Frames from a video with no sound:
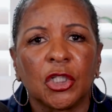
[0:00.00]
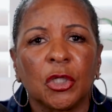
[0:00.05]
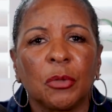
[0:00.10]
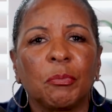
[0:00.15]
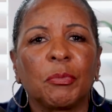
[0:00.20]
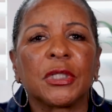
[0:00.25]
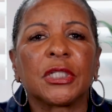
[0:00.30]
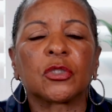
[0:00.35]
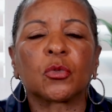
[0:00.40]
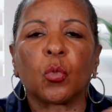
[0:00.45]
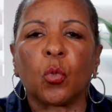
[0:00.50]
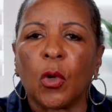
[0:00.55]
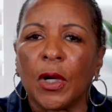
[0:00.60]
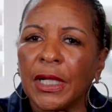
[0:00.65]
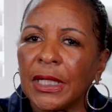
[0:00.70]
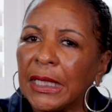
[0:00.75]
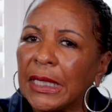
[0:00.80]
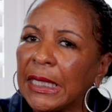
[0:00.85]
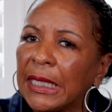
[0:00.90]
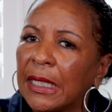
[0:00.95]
But it's
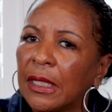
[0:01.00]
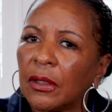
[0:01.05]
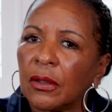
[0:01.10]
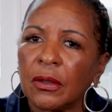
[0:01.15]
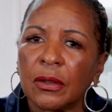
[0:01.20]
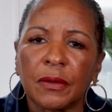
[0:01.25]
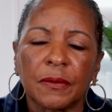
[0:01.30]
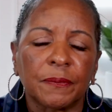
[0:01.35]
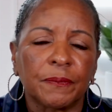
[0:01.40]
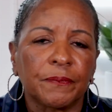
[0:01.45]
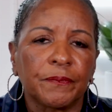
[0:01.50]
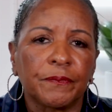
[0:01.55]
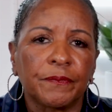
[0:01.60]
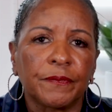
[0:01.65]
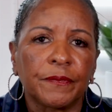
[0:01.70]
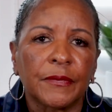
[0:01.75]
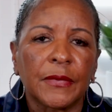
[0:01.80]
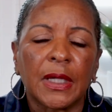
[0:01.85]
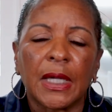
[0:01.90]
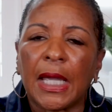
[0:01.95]
one layer
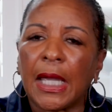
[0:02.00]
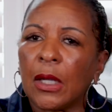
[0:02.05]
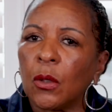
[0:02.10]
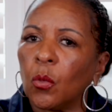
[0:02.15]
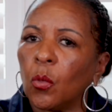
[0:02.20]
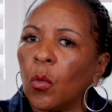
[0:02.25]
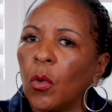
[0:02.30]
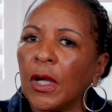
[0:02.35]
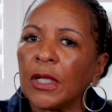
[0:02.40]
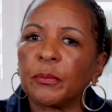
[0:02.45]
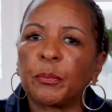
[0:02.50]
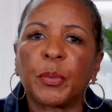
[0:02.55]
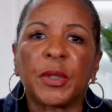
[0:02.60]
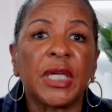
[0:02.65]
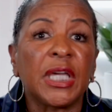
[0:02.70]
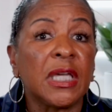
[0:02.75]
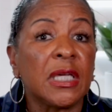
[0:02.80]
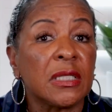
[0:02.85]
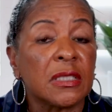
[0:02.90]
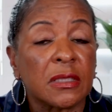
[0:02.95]
and one
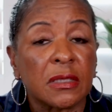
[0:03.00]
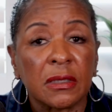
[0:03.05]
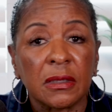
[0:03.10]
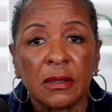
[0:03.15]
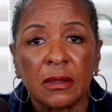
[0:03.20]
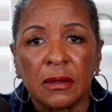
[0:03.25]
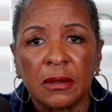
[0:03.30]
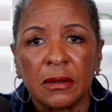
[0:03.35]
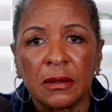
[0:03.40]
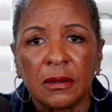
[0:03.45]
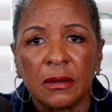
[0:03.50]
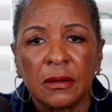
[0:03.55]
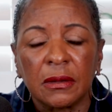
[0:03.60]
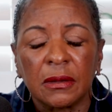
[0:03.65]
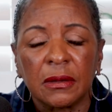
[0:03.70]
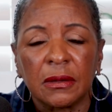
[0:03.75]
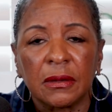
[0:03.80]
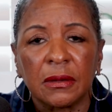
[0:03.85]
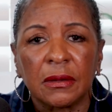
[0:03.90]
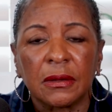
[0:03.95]
piece
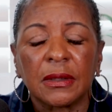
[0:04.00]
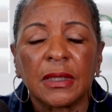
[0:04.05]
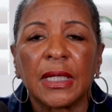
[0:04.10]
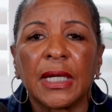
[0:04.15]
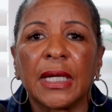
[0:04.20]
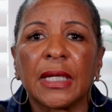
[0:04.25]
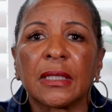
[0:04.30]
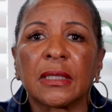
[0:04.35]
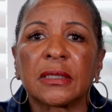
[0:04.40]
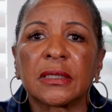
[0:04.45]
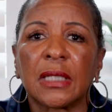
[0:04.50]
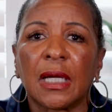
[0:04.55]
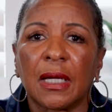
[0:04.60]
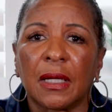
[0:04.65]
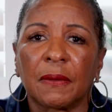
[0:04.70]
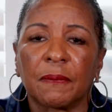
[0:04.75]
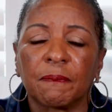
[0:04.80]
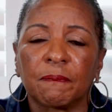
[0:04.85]
at a time.